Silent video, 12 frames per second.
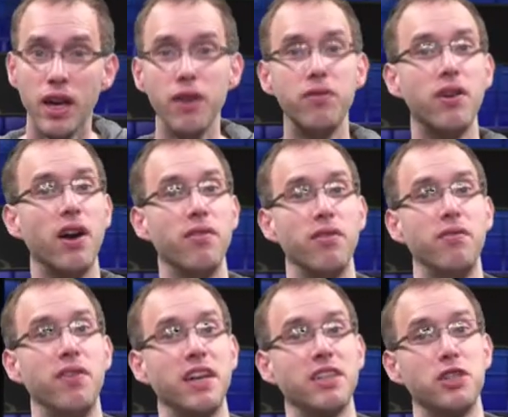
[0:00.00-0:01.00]
If you have a
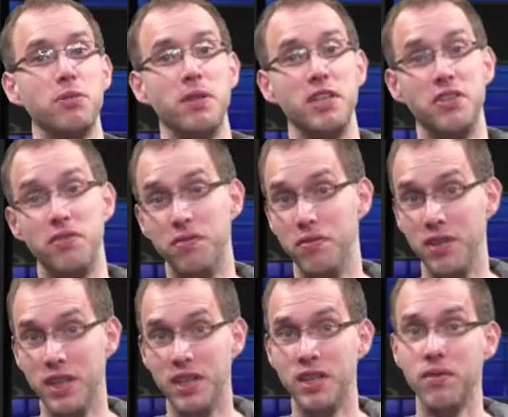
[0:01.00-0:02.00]
vector space
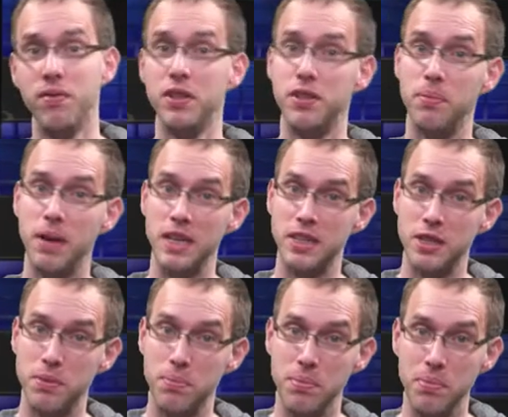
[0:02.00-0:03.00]
V with the
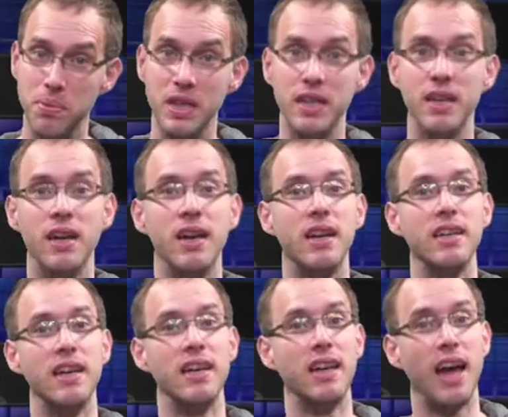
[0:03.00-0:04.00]
basis B,
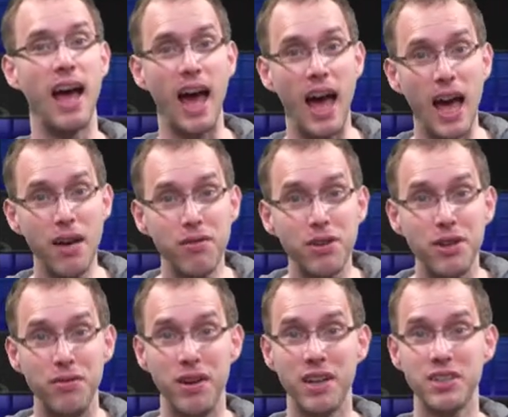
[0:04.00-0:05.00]
then every
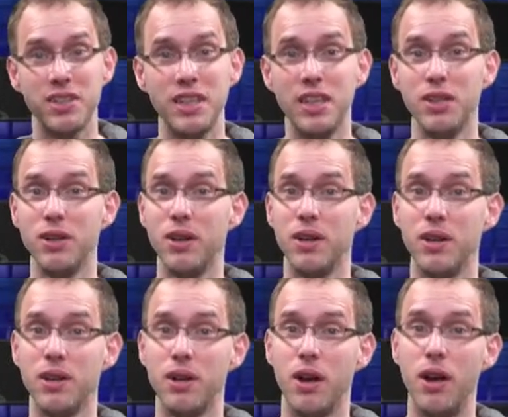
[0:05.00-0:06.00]
vector in your
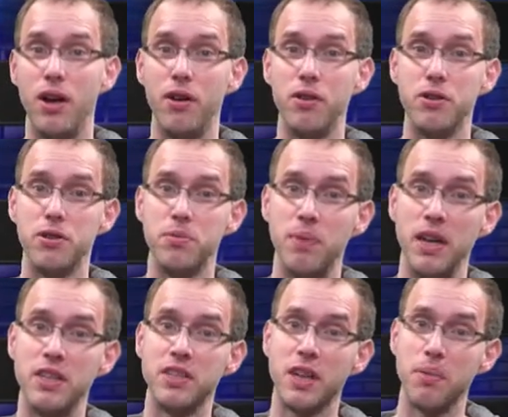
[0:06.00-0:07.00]
uh,
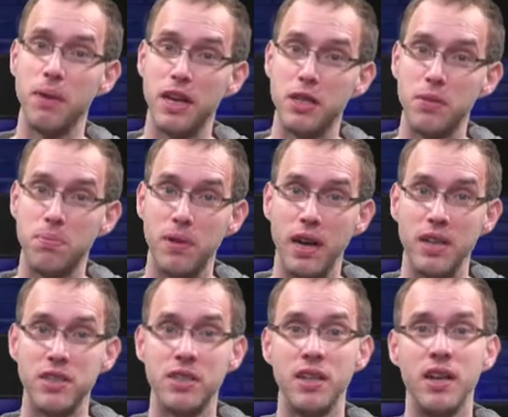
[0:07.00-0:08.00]
space can be
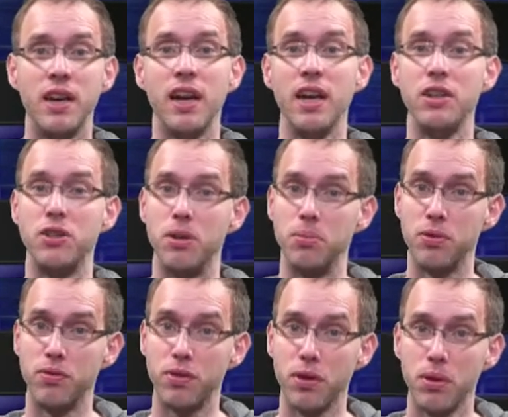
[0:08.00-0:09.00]
expressed in terms
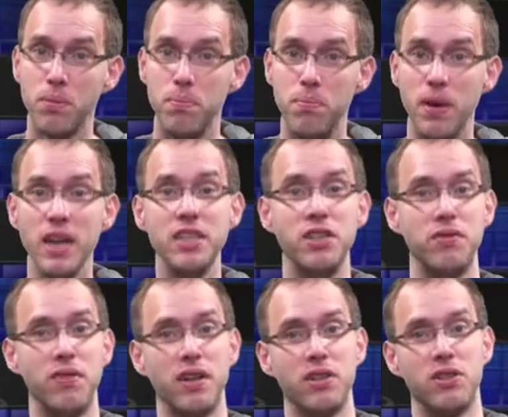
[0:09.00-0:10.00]
of your basis
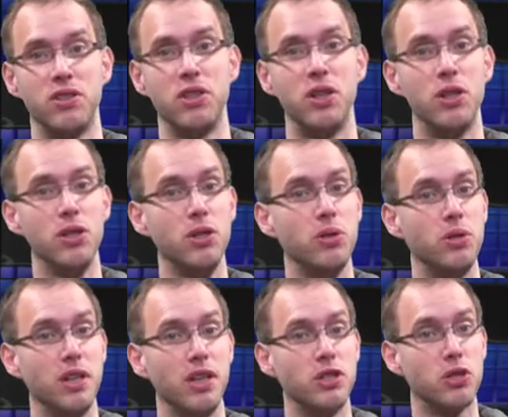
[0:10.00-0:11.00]
vectors
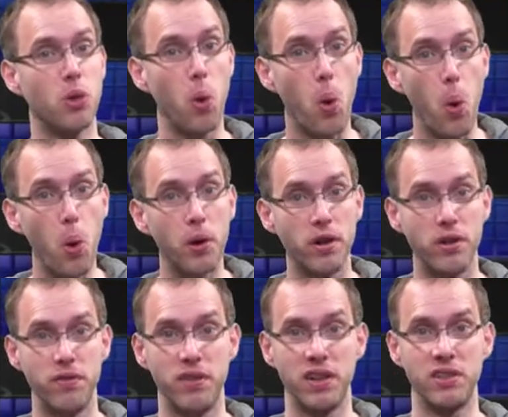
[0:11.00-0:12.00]
using its
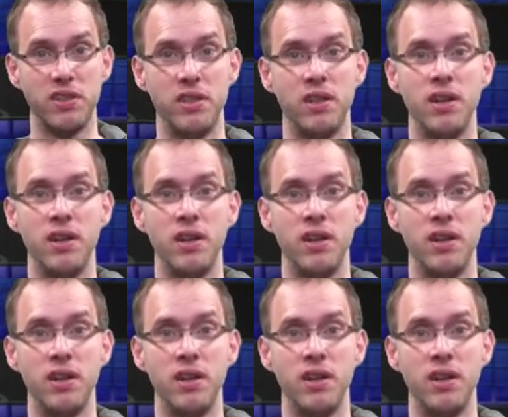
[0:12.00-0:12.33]
coordinate vector.